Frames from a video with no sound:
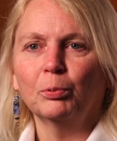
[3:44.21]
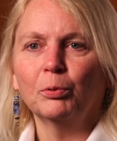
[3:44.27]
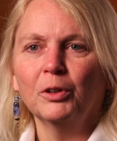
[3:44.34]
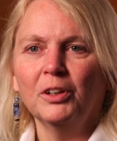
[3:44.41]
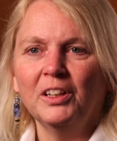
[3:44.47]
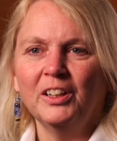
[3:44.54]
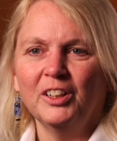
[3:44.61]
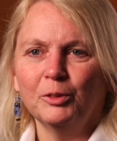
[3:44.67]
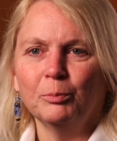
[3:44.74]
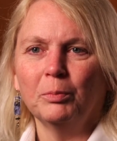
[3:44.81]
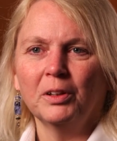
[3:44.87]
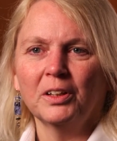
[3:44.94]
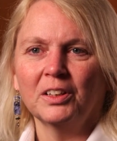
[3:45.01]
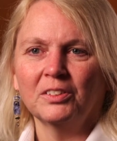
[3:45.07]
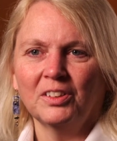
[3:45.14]
pre
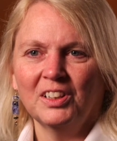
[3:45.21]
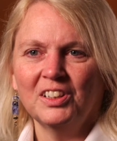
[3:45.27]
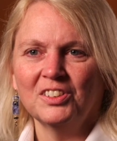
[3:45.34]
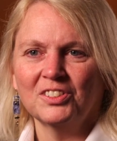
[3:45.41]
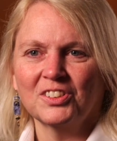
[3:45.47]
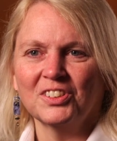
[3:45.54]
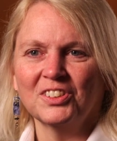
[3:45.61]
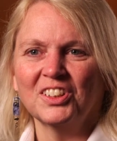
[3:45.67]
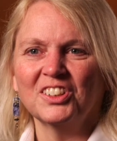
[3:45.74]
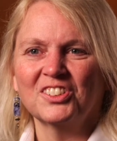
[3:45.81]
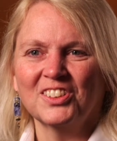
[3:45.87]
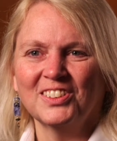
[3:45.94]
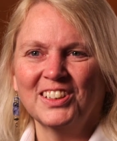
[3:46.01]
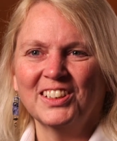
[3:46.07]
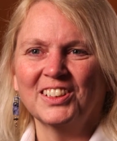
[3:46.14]
implantation
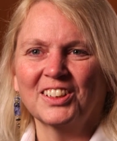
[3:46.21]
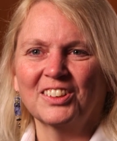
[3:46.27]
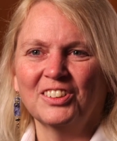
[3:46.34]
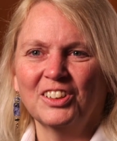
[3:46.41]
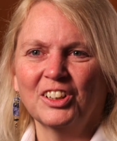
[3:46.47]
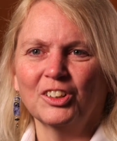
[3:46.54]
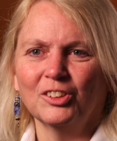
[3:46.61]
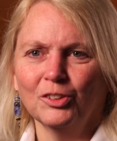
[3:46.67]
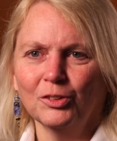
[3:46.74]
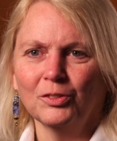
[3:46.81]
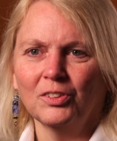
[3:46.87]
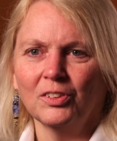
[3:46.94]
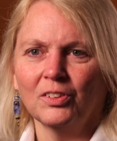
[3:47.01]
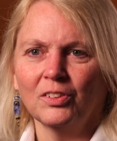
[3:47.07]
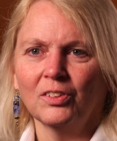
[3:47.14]
genetic
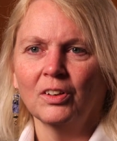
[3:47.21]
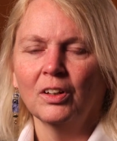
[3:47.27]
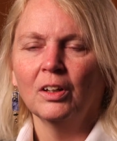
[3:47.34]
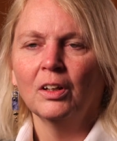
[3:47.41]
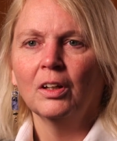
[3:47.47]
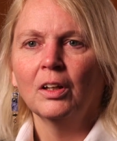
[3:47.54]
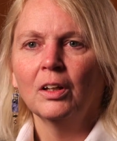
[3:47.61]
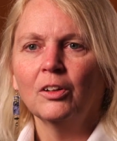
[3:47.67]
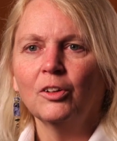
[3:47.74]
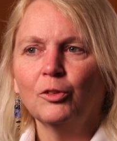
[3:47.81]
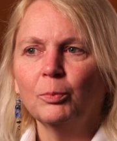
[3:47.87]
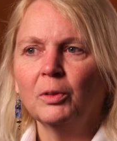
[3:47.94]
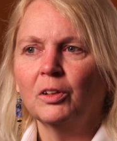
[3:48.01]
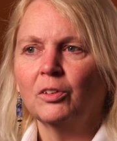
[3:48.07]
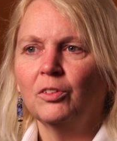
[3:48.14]
diagnosis. This
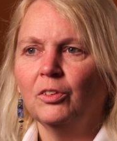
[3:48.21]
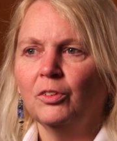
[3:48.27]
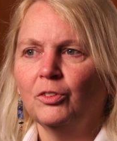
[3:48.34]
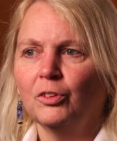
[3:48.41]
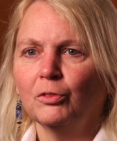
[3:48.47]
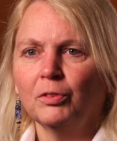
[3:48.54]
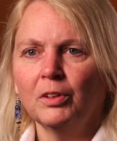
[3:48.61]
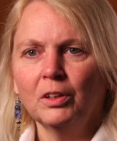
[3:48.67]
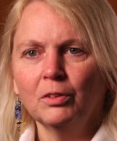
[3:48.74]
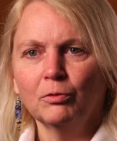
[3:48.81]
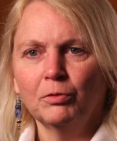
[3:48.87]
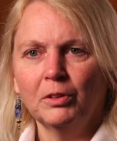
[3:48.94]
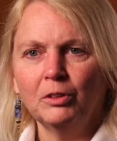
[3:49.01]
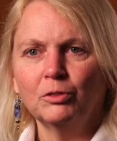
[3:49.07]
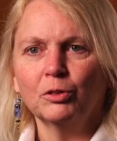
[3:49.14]
makes use of in
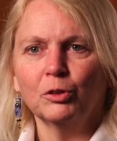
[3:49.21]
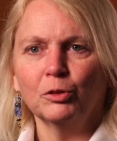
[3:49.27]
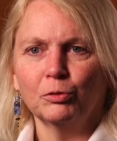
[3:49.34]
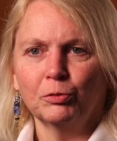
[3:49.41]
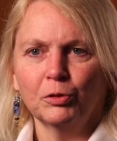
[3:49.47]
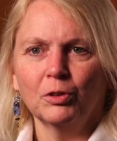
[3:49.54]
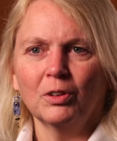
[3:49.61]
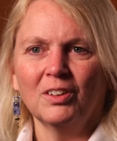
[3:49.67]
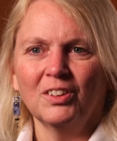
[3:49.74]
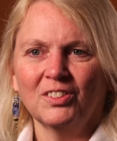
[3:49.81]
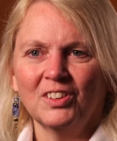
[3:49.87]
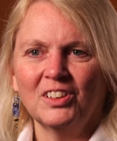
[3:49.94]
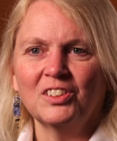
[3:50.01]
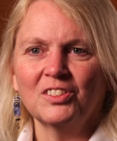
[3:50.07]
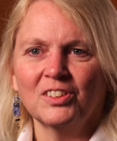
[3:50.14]
vitro
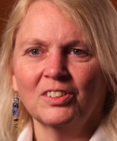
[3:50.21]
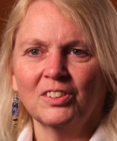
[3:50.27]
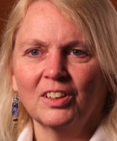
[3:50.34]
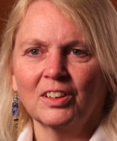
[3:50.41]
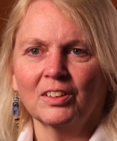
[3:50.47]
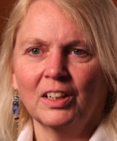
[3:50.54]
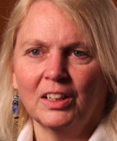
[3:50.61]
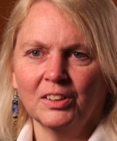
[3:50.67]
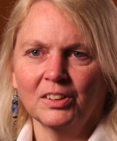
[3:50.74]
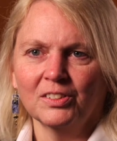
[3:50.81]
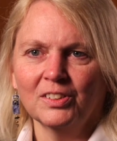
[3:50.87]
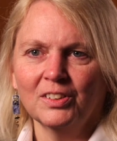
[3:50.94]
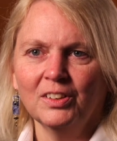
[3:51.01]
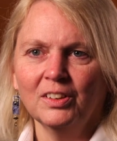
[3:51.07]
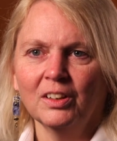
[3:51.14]
fertilization
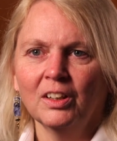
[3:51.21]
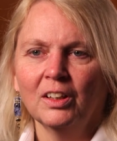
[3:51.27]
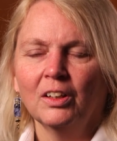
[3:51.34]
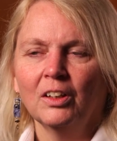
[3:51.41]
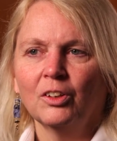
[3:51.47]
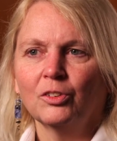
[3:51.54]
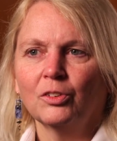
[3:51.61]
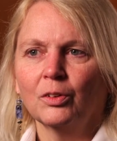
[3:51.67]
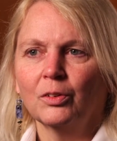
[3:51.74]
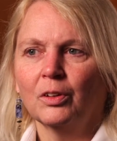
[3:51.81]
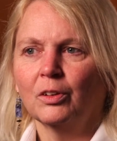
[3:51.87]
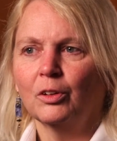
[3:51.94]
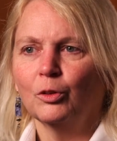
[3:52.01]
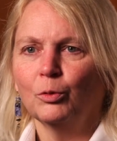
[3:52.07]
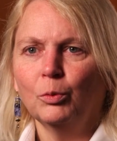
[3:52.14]
technology so
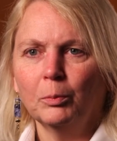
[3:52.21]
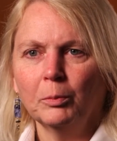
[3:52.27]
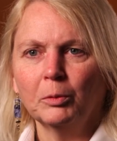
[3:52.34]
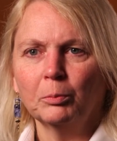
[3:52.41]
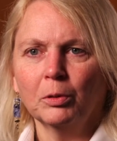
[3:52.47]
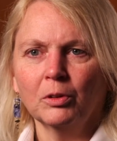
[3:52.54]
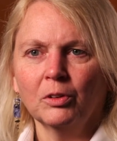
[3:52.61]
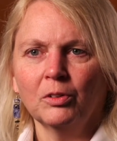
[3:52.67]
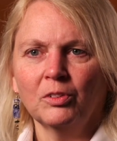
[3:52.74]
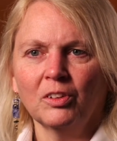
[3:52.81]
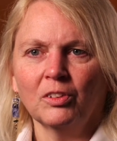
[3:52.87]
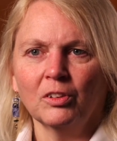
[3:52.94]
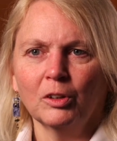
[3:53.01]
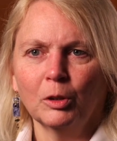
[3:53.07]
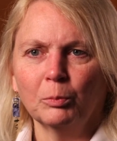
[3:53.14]
that the woman
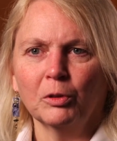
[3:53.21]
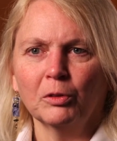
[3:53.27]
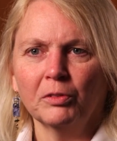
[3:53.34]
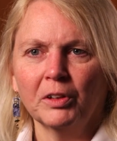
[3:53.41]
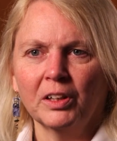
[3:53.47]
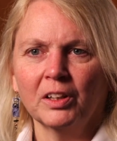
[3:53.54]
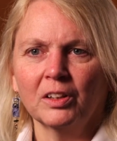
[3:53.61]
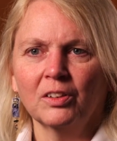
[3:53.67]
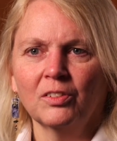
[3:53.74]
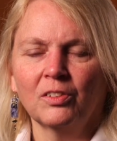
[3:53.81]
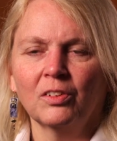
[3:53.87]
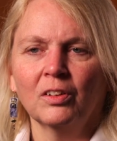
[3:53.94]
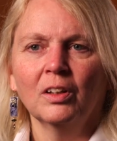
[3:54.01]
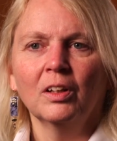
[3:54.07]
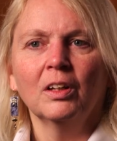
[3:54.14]
produces a number of
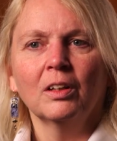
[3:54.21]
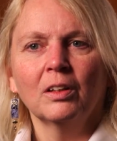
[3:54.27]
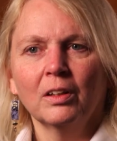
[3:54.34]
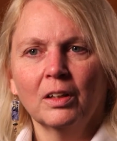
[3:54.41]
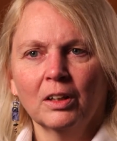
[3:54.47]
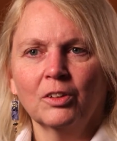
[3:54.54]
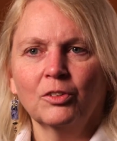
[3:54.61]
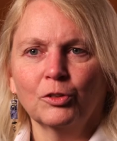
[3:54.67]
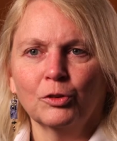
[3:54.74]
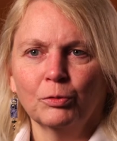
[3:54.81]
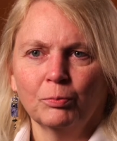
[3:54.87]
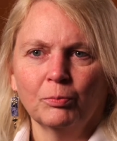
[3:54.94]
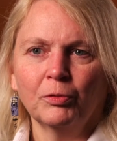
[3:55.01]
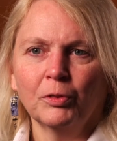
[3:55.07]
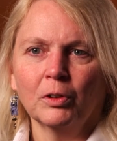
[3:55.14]
eggs the eggs are
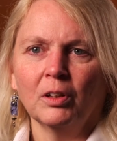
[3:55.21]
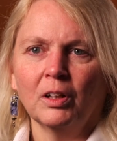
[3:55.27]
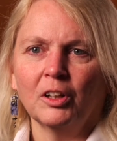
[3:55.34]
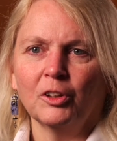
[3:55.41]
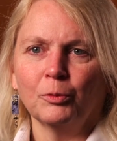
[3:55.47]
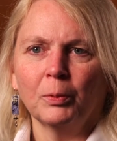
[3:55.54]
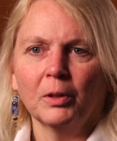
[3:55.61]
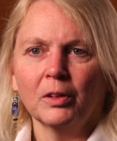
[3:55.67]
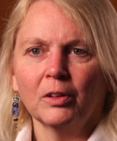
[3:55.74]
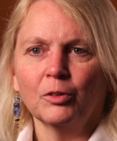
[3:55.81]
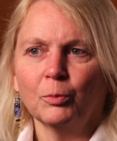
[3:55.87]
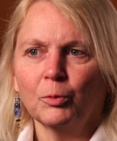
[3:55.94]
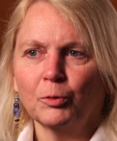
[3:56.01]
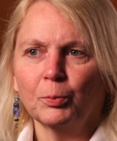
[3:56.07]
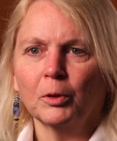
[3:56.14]
fertilized by
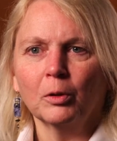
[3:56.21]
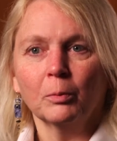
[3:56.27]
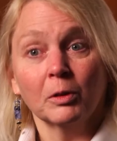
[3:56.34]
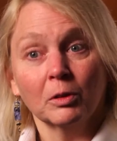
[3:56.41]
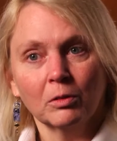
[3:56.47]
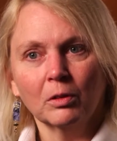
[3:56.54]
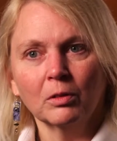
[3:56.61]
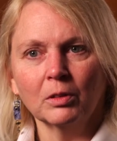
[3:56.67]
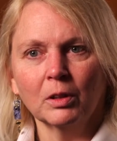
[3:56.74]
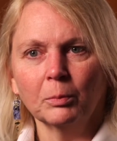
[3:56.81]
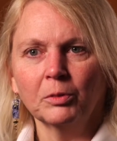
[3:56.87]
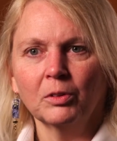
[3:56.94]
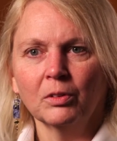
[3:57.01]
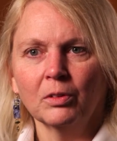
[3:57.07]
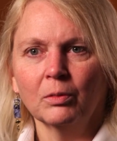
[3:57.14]
the sperm and grown
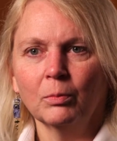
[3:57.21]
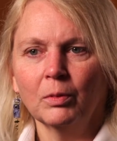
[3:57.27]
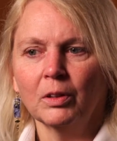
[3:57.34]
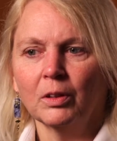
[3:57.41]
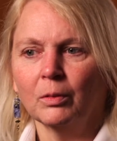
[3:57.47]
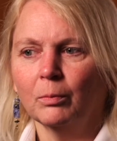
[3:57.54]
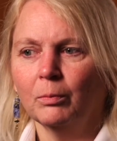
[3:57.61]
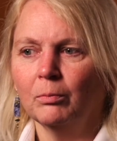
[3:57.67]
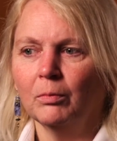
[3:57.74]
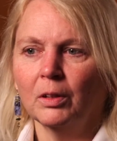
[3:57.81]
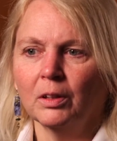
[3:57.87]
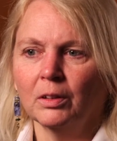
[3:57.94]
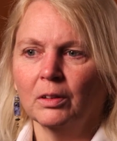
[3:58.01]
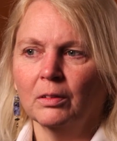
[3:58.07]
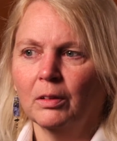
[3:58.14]
up to uh,
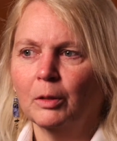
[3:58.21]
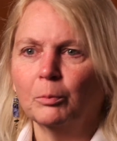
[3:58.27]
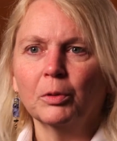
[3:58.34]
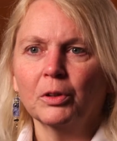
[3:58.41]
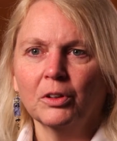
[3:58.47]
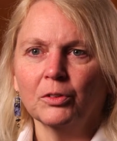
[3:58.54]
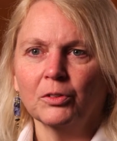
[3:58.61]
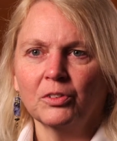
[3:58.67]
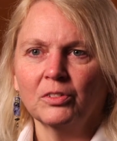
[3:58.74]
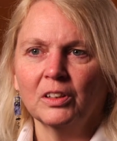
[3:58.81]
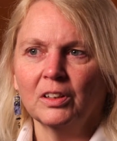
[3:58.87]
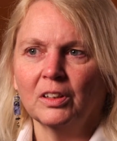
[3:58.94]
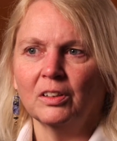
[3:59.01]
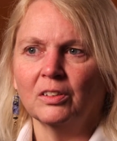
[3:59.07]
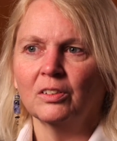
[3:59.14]
an embryo
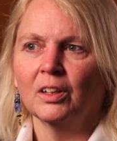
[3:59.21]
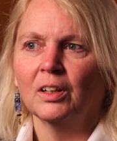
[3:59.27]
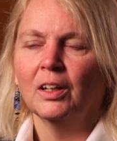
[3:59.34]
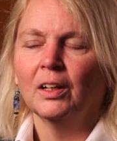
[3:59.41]
stage,